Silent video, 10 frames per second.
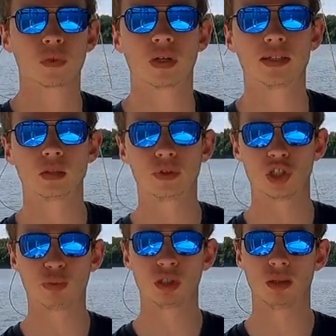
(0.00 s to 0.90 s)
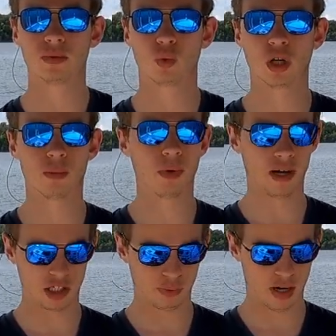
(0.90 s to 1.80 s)
Okay, so we just pulled up to one of
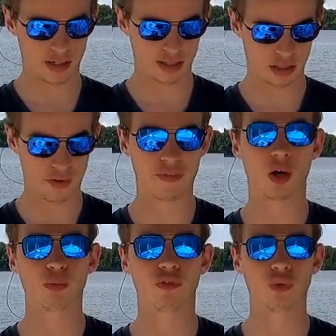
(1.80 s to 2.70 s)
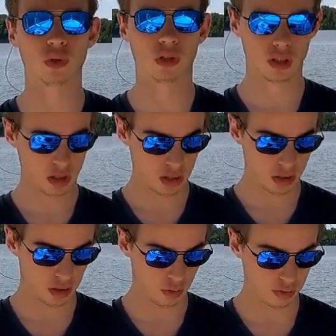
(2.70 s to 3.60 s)
my spots that I found before.
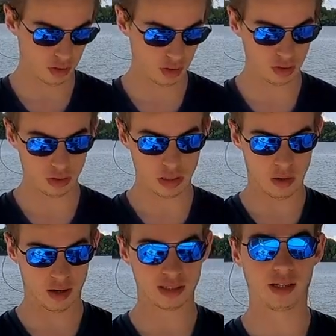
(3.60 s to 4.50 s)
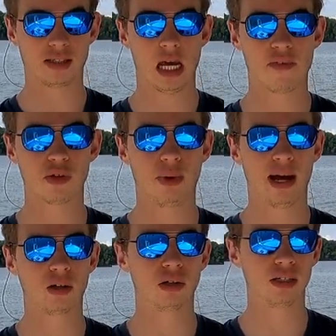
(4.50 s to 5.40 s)
So now honestly that's half the
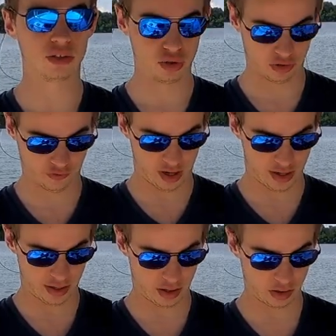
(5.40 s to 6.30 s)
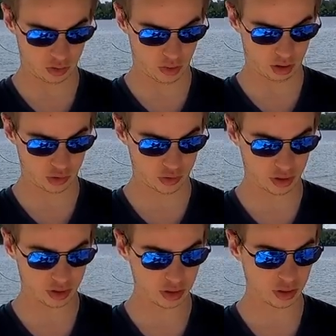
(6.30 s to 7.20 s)
battle, is just finding underwater
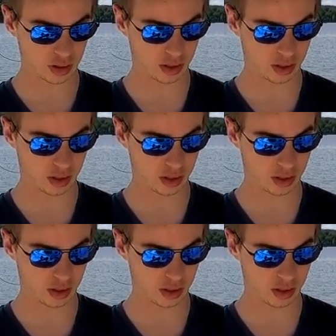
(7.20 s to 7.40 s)
structure.